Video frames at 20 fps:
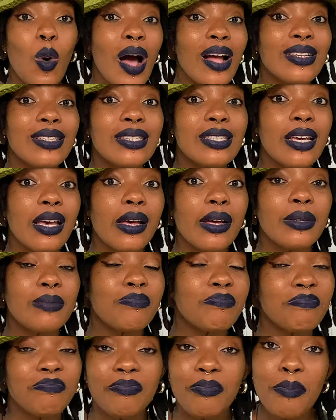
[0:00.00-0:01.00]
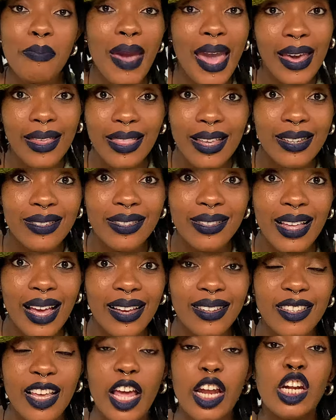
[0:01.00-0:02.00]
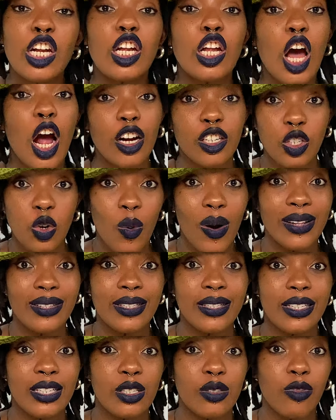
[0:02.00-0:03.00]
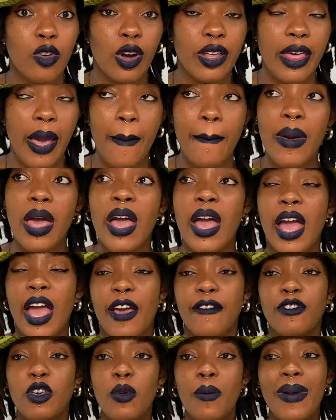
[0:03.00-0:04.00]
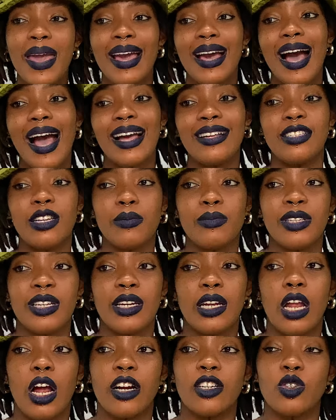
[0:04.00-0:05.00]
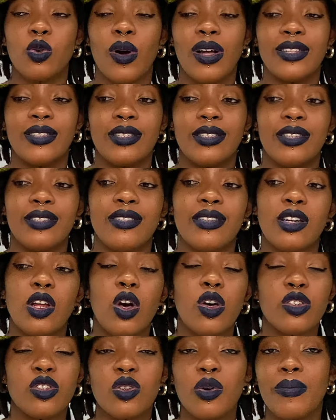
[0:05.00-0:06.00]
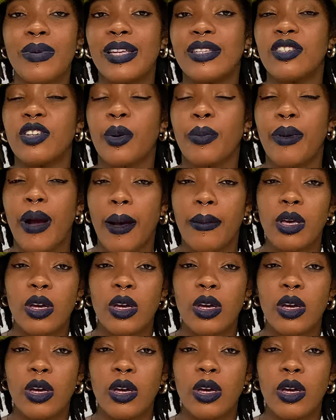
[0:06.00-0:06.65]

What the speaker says: want to make these things in large quantities for them. If you make items in large quantities, it also means you're